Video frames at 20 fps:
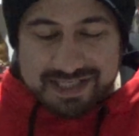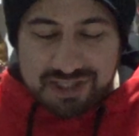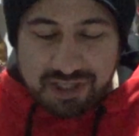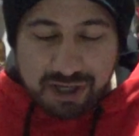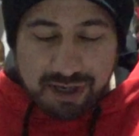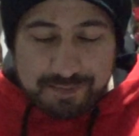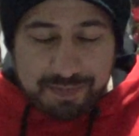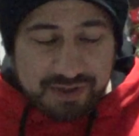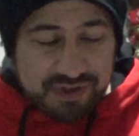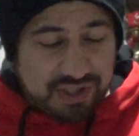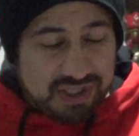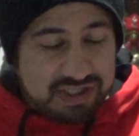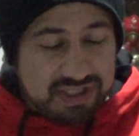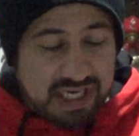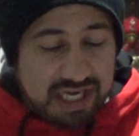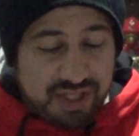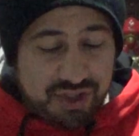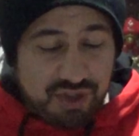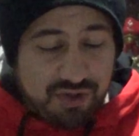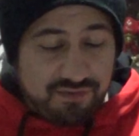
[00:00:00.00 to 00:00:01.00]
Sorry about the
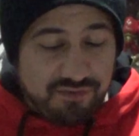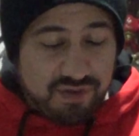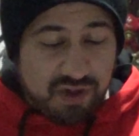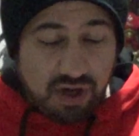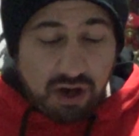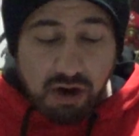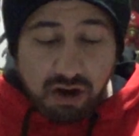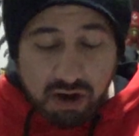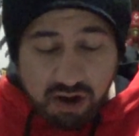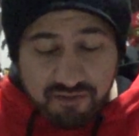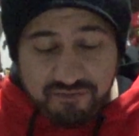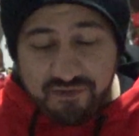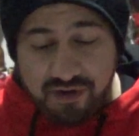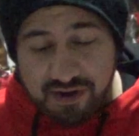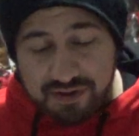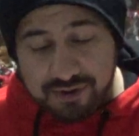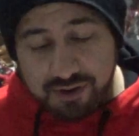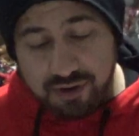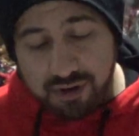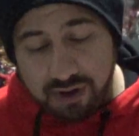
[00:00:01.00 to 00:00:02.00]
death of the
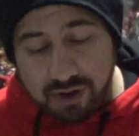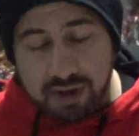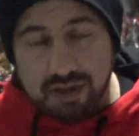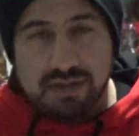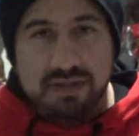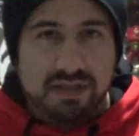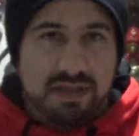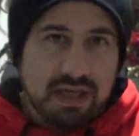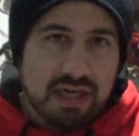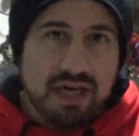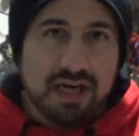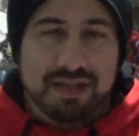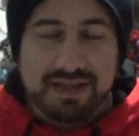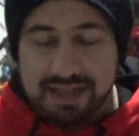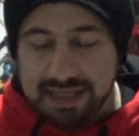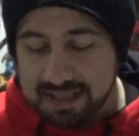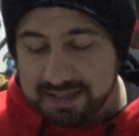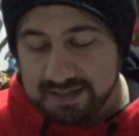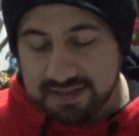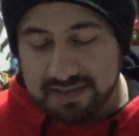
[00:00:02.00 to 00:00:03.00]
All-Father Odin. Oh,
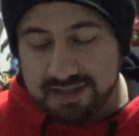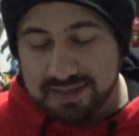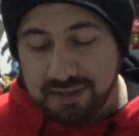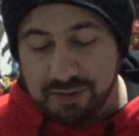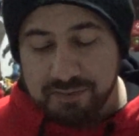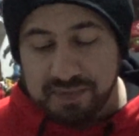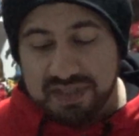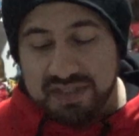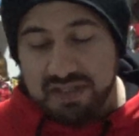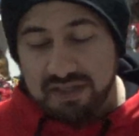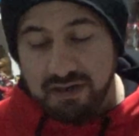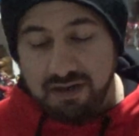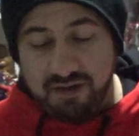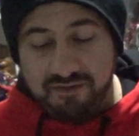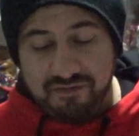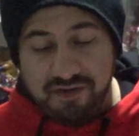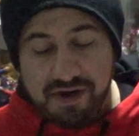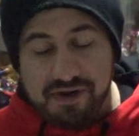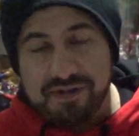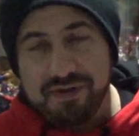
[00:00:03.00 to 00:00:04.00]
thanks. Still miss the
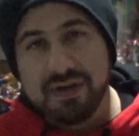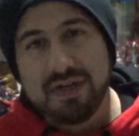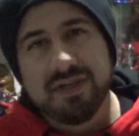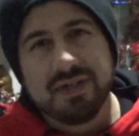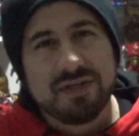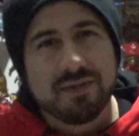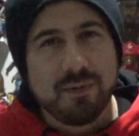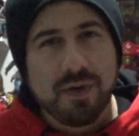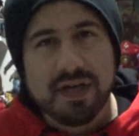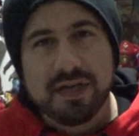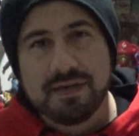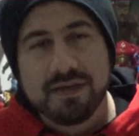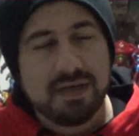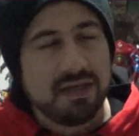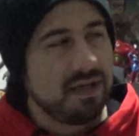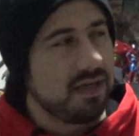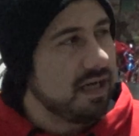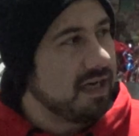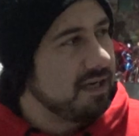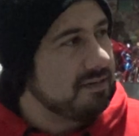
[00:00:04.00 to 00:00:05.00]
All-Father. He used to wake...
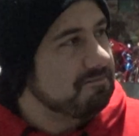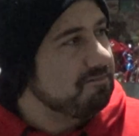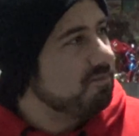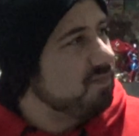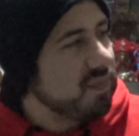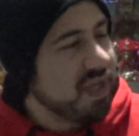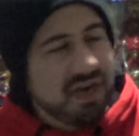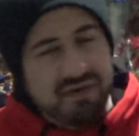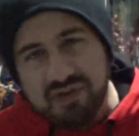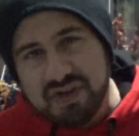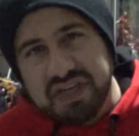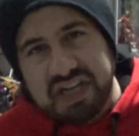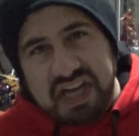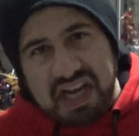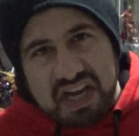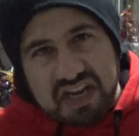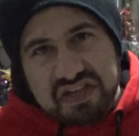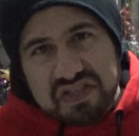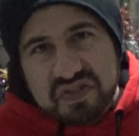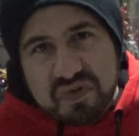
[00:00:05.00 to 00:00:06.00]
uh, every
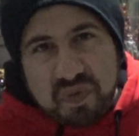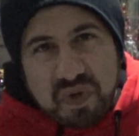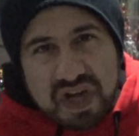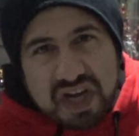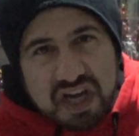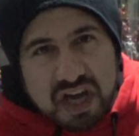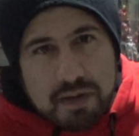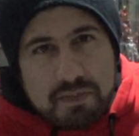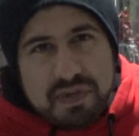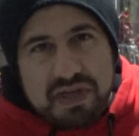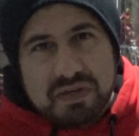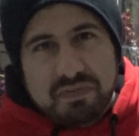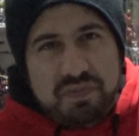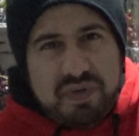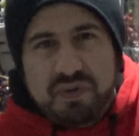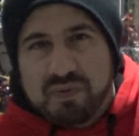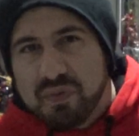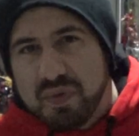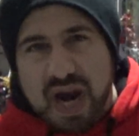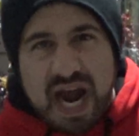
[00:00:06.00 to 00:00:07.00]
day I used to wake up and he'd
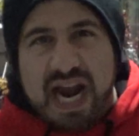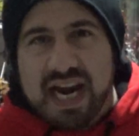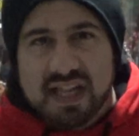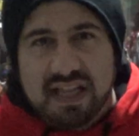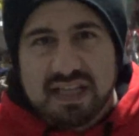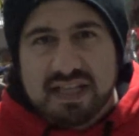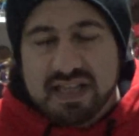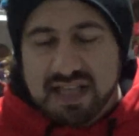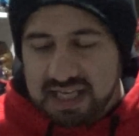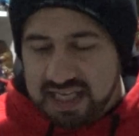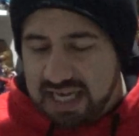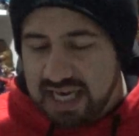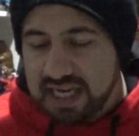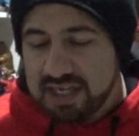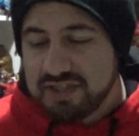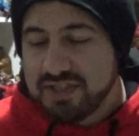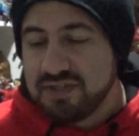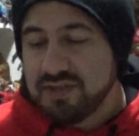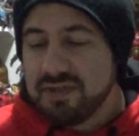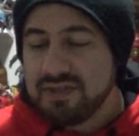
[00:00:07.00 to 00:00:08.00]
be rattling the
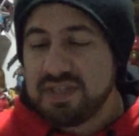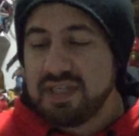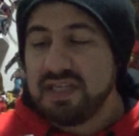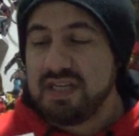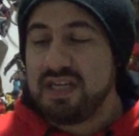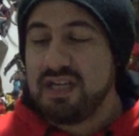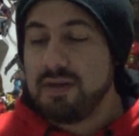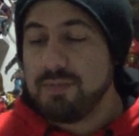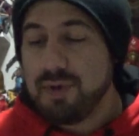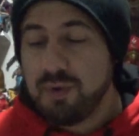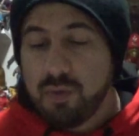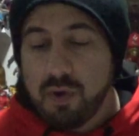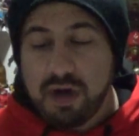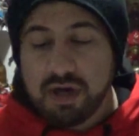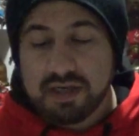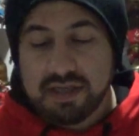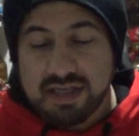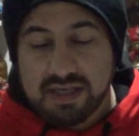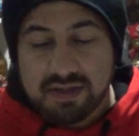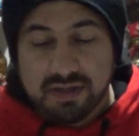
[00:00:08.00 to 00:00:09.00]
cage as soon as he'd hear me
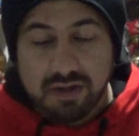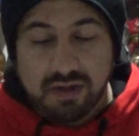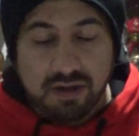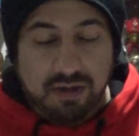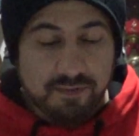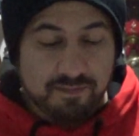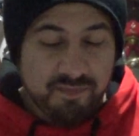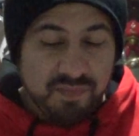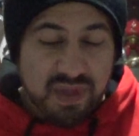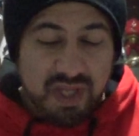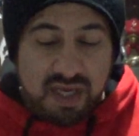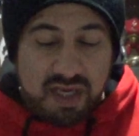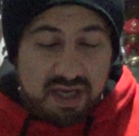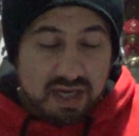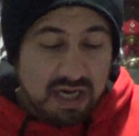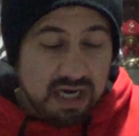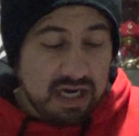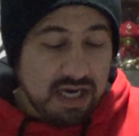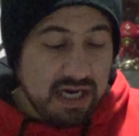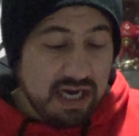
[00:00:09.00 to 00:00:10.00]
walking down the hall.
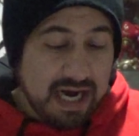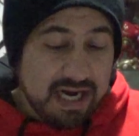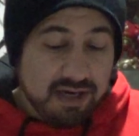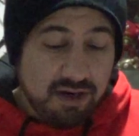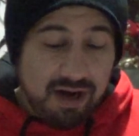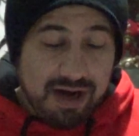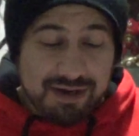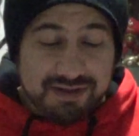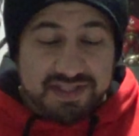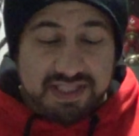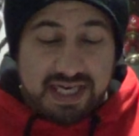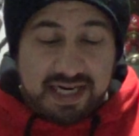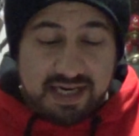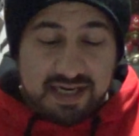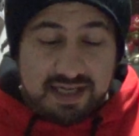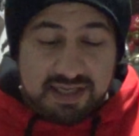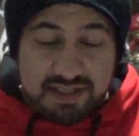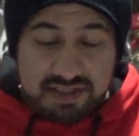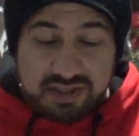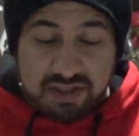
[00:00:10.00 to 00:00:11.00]
Uh, I know how sad
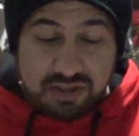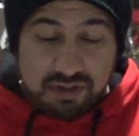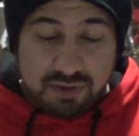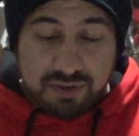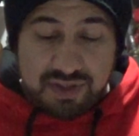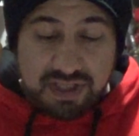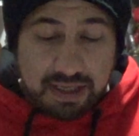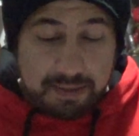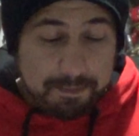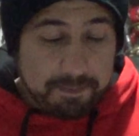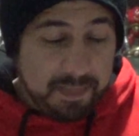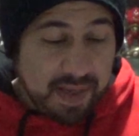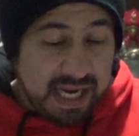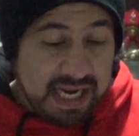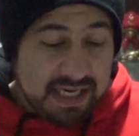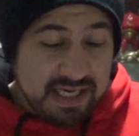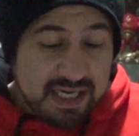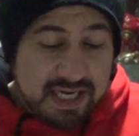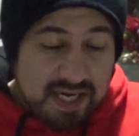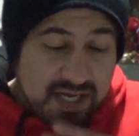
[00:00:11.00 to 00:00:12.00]
it is to lose a
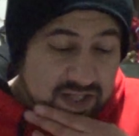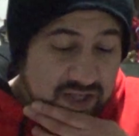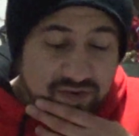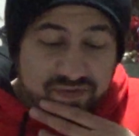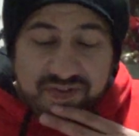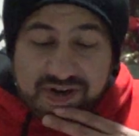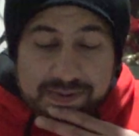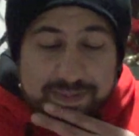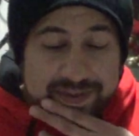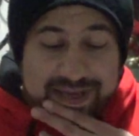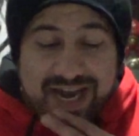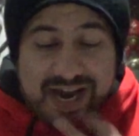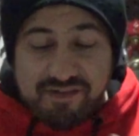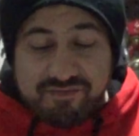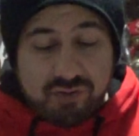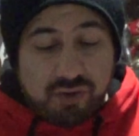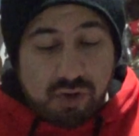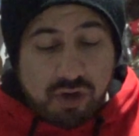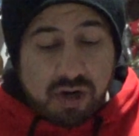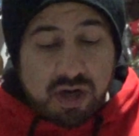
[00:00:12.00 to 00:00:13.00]
pet, their family,
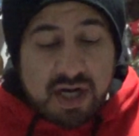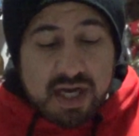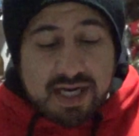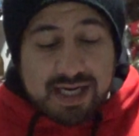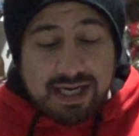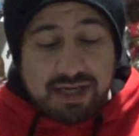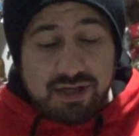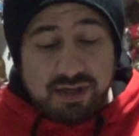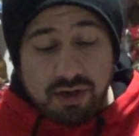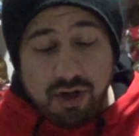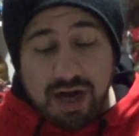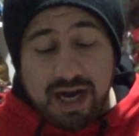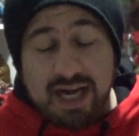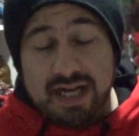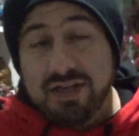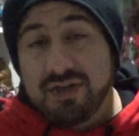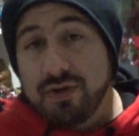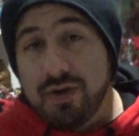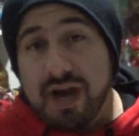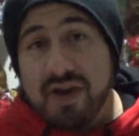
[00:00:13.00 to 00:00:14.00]
after all. Now, you know,
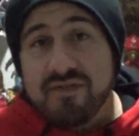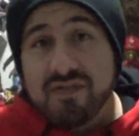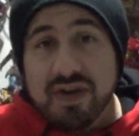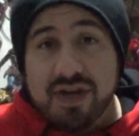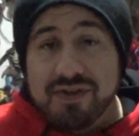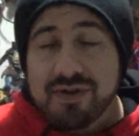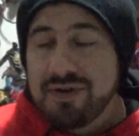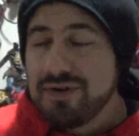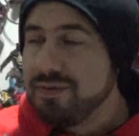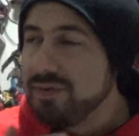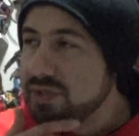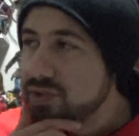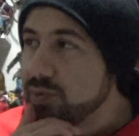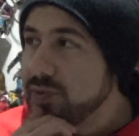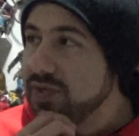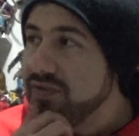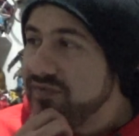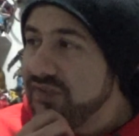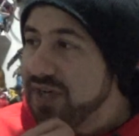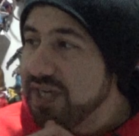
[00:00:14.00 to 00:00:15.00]
I do have another... What's
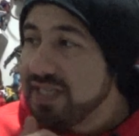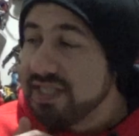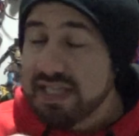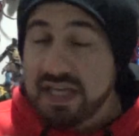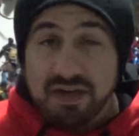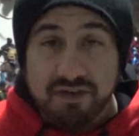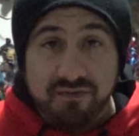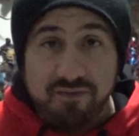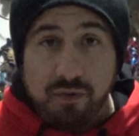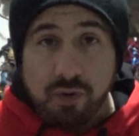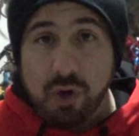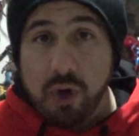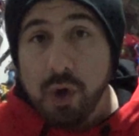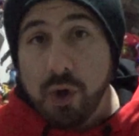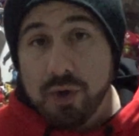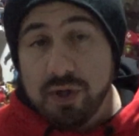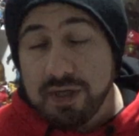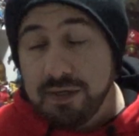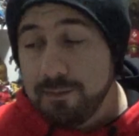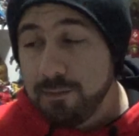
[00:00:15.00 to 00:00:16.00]
really funny is that for
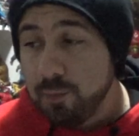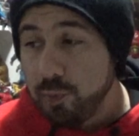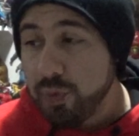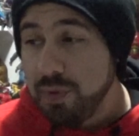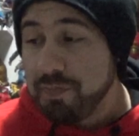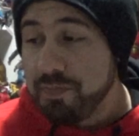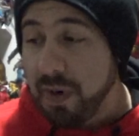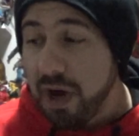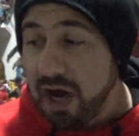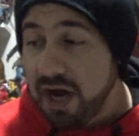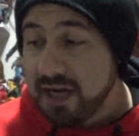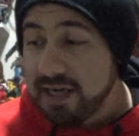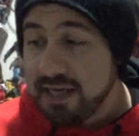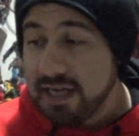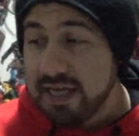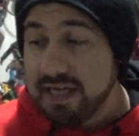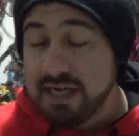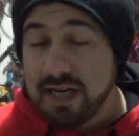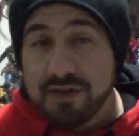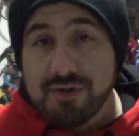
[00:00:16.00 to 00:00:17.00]
Odin, we bought
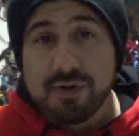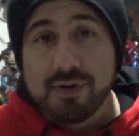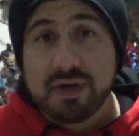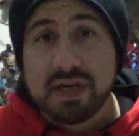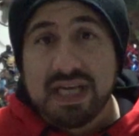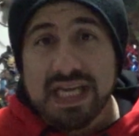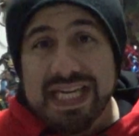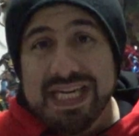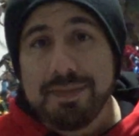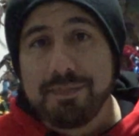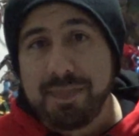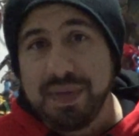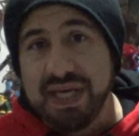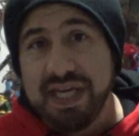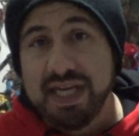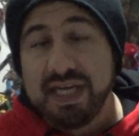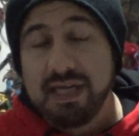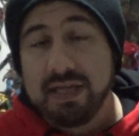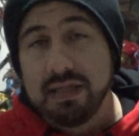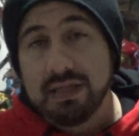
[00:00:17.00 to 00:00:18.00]
another guinea
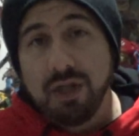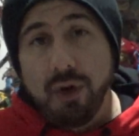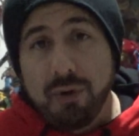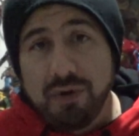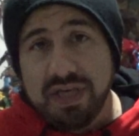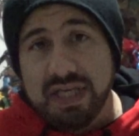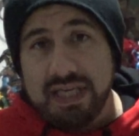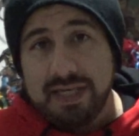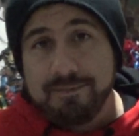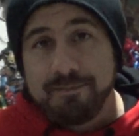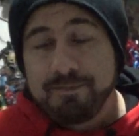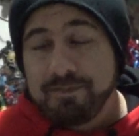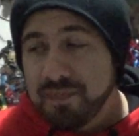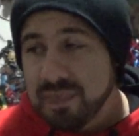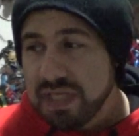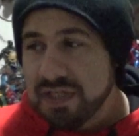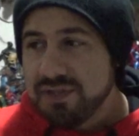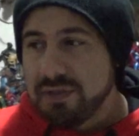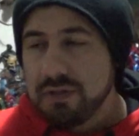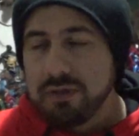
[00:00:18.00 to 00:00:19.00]
pig, Loki.
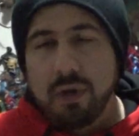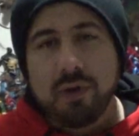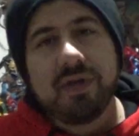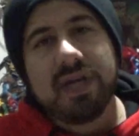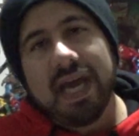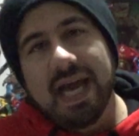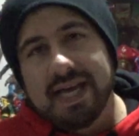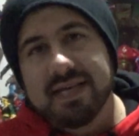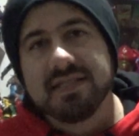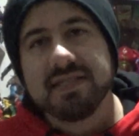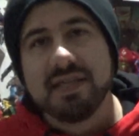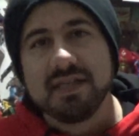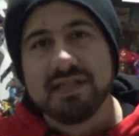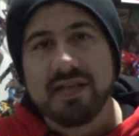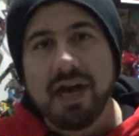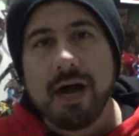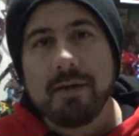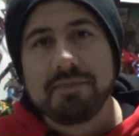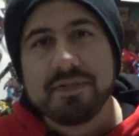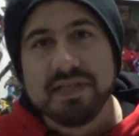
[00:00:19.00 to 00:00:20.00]
So Loki has an
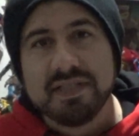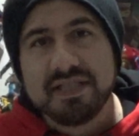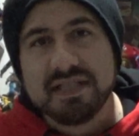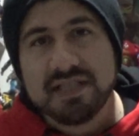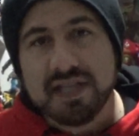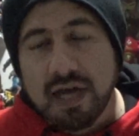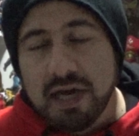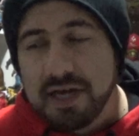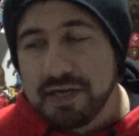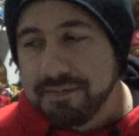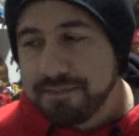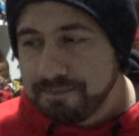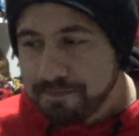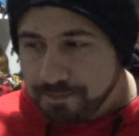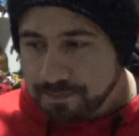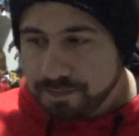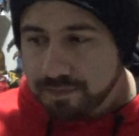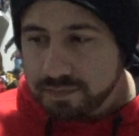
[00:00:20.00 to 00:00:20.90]
adopted son